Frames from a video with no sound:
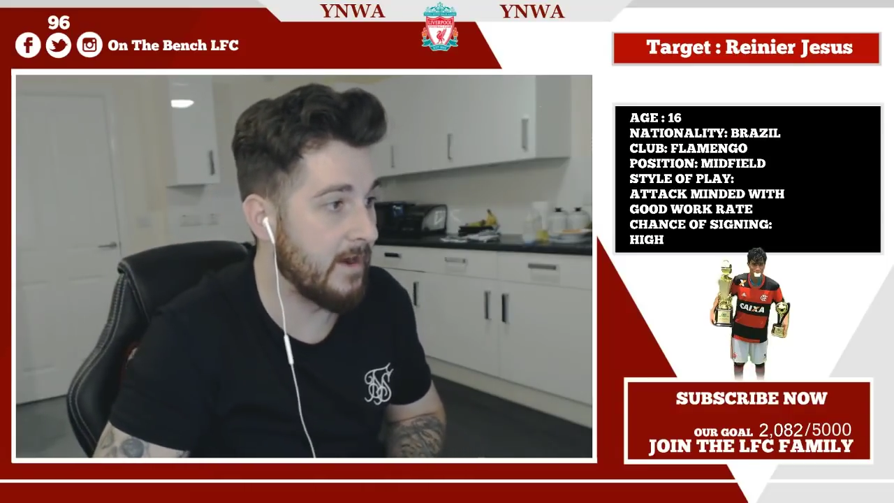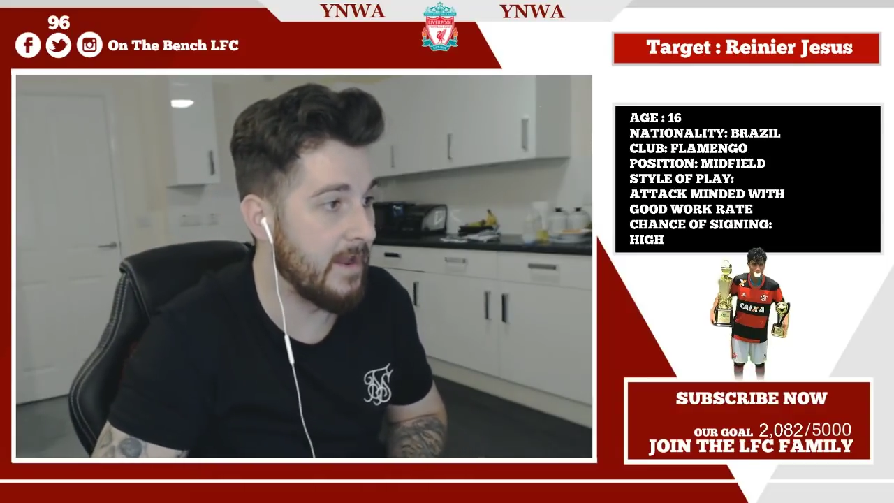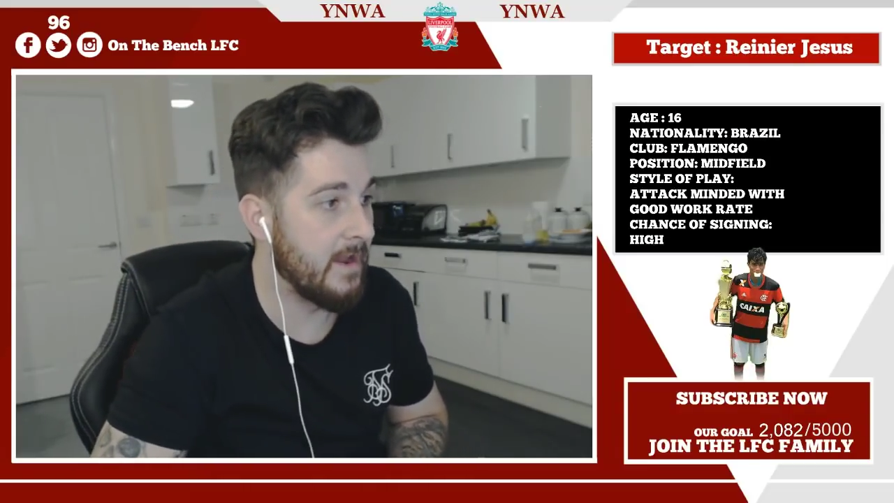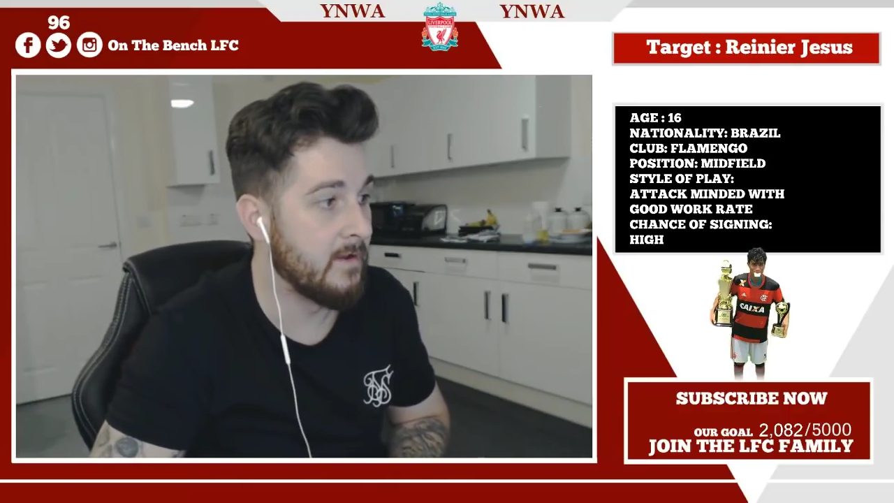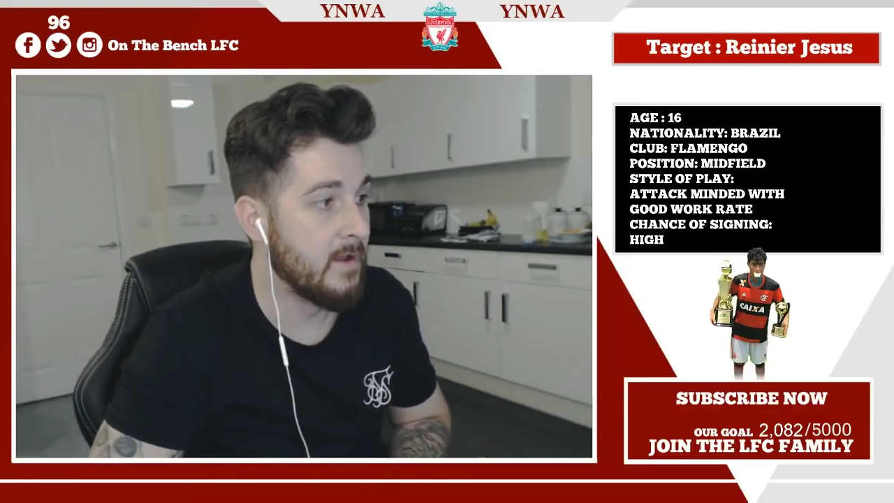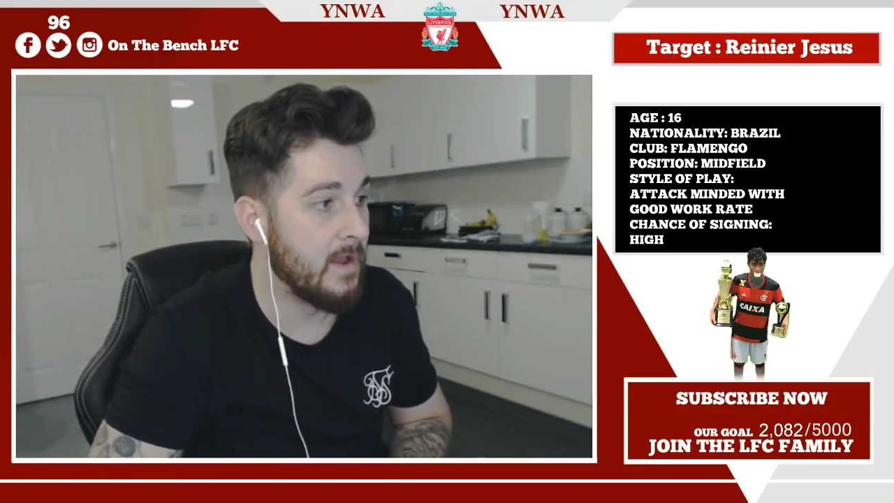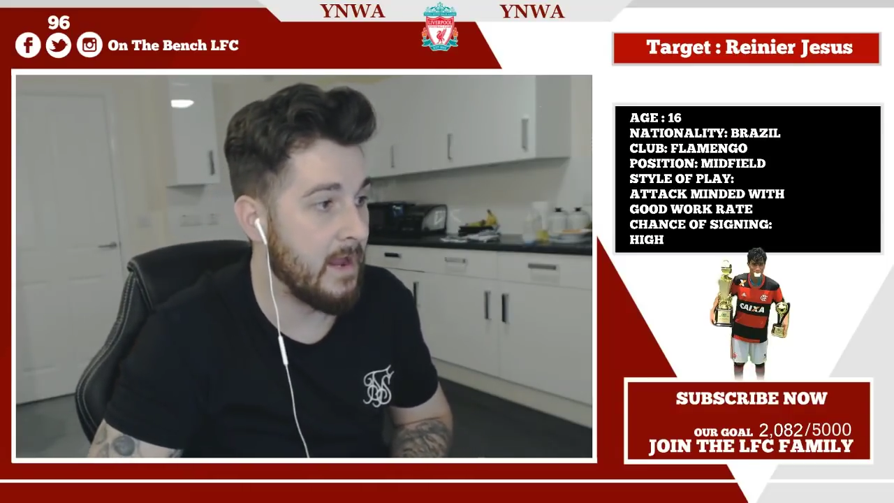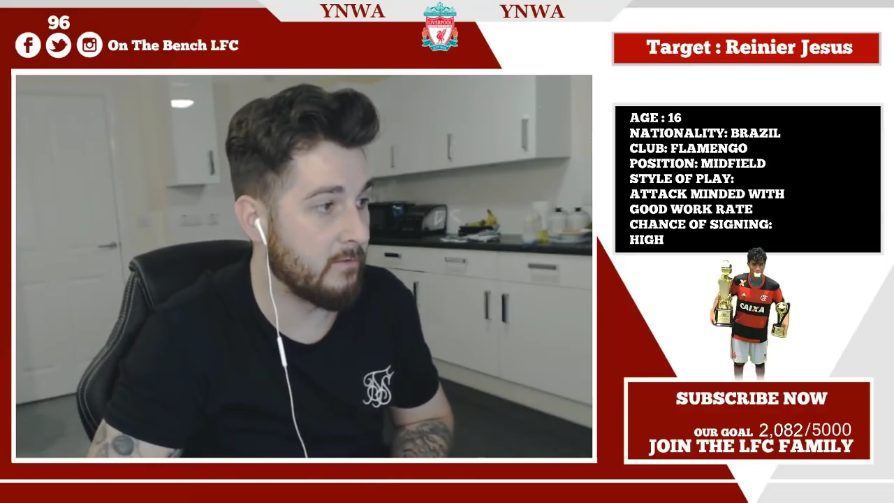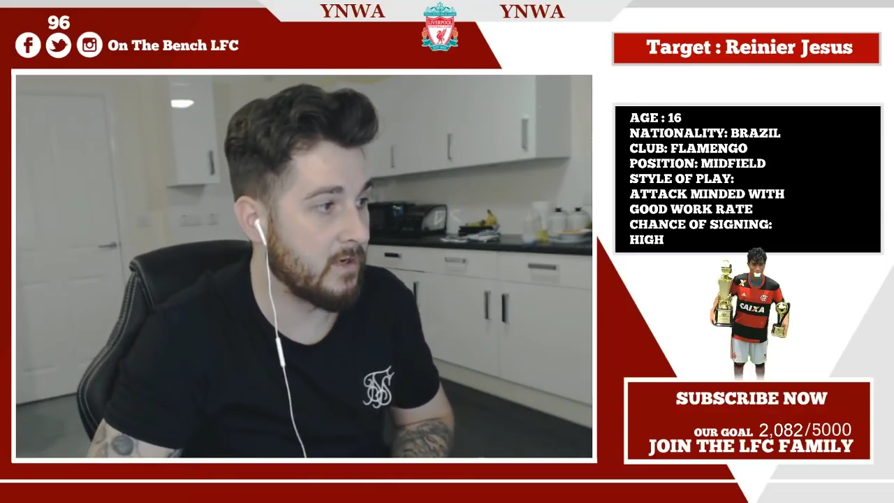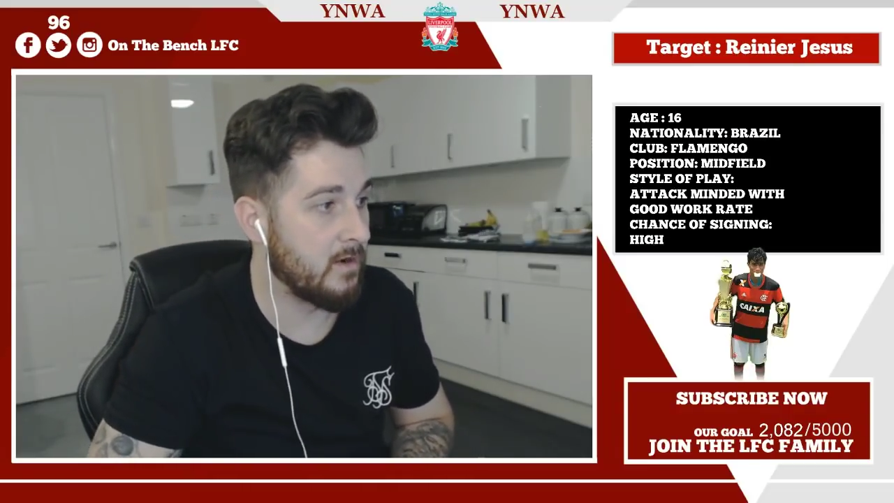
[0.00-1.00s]
there.
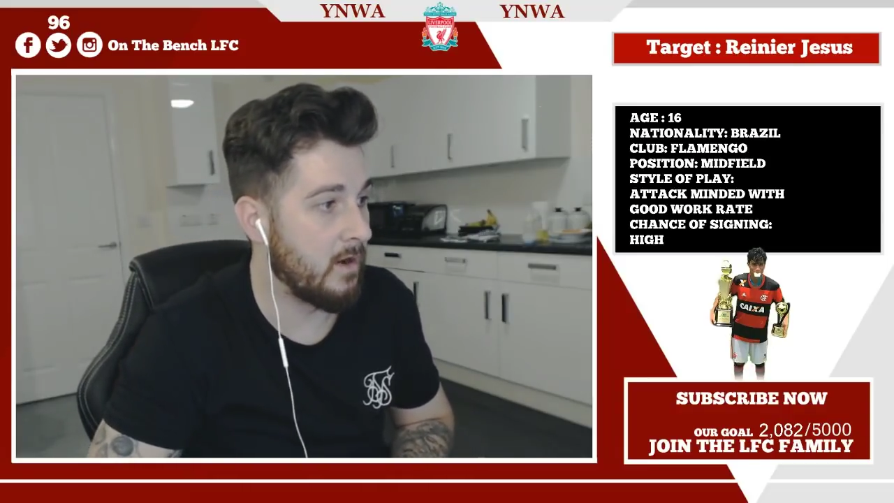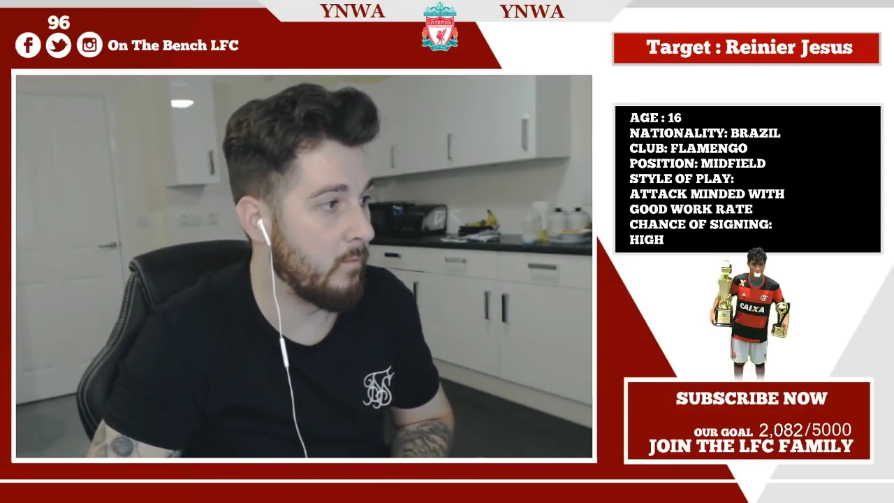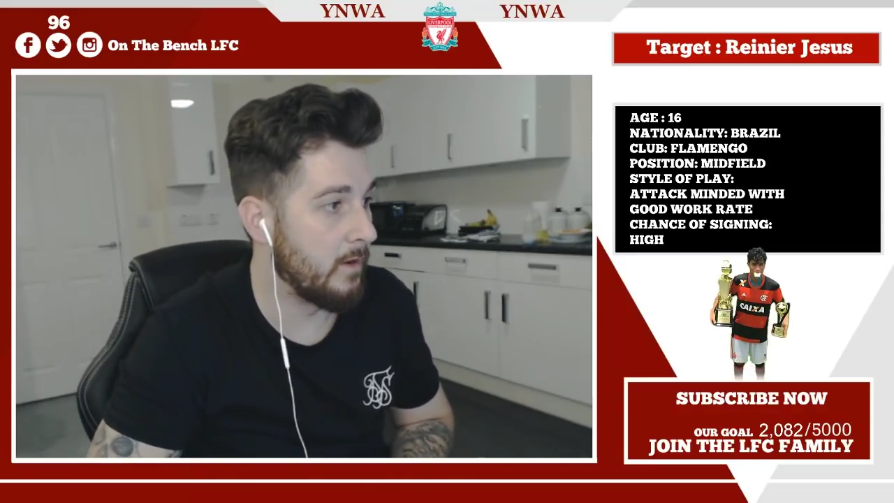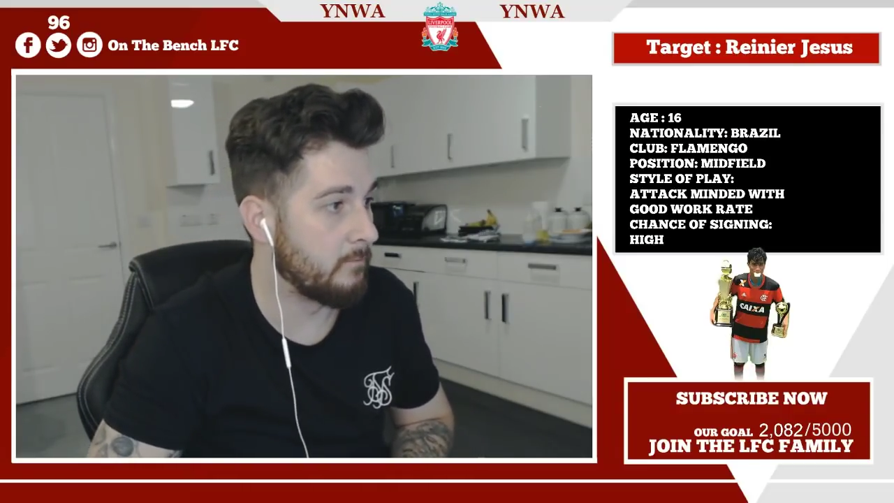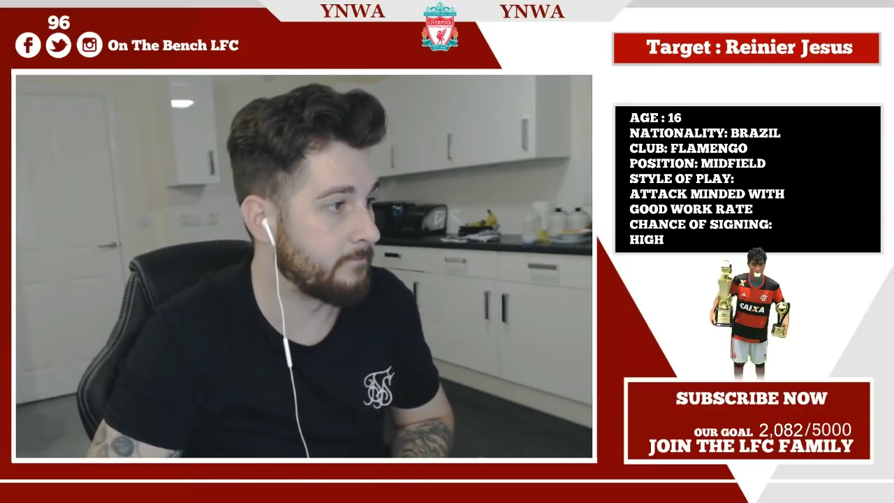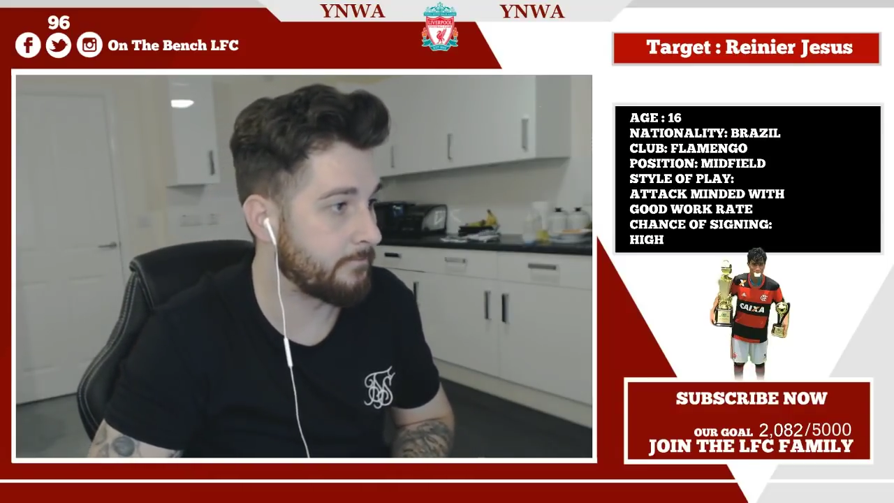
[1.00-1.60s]
Held the line well.